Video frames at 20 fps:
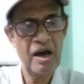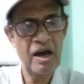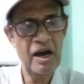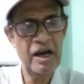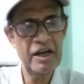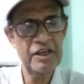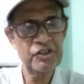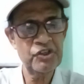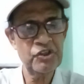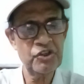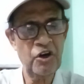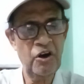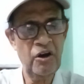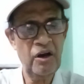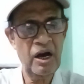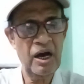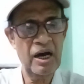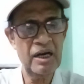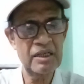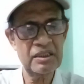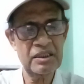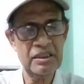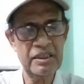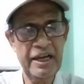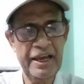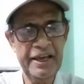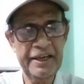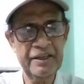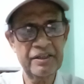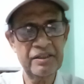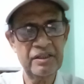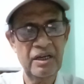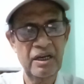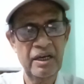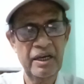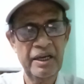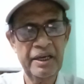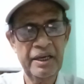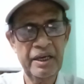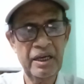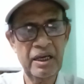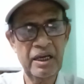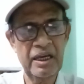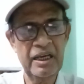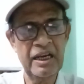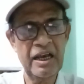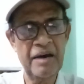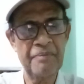I saw a snake in